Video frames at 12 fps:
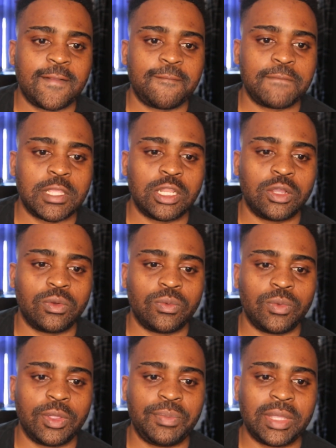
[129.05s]
you know,
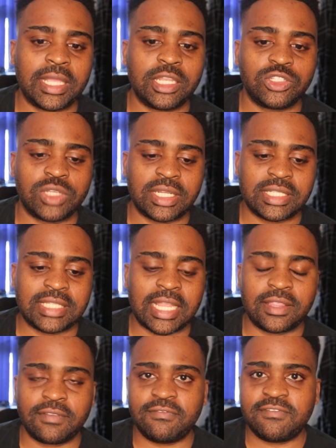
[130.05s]
we begin to
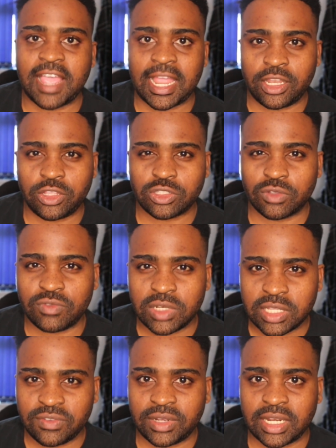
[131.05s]
understand the values of
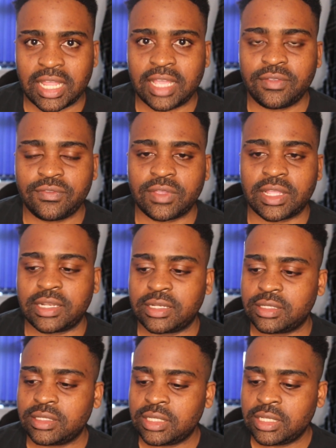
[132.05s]
living life, and,